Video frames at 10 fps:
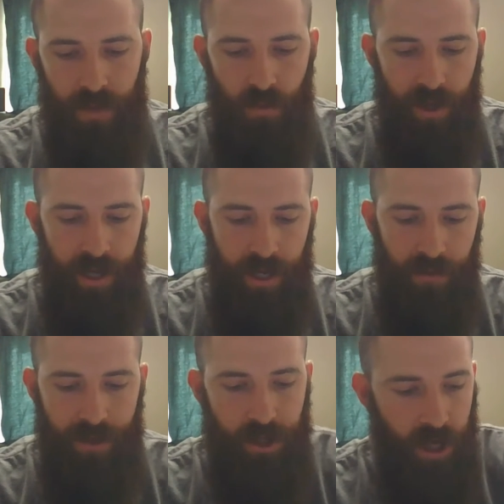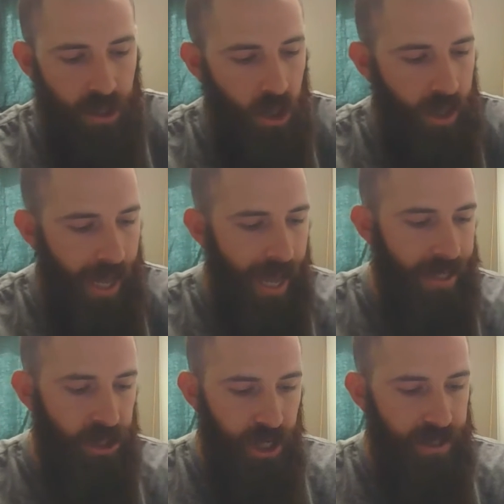We took a look
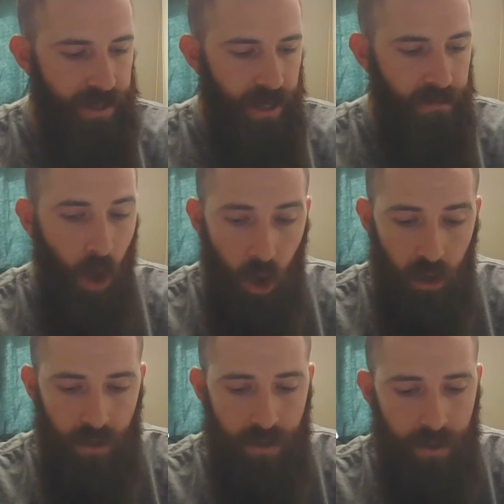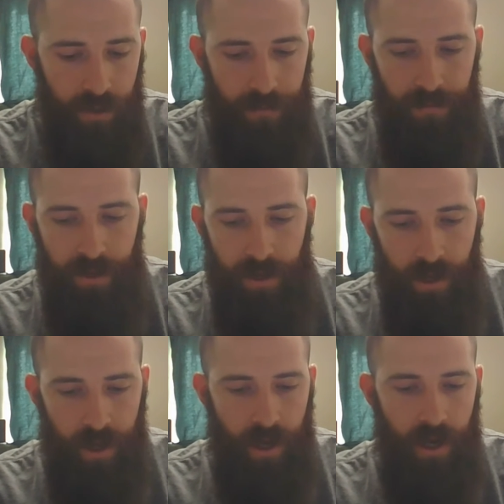at Justin Martyr
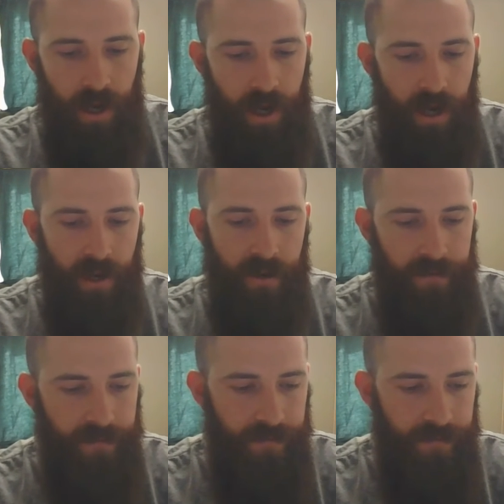of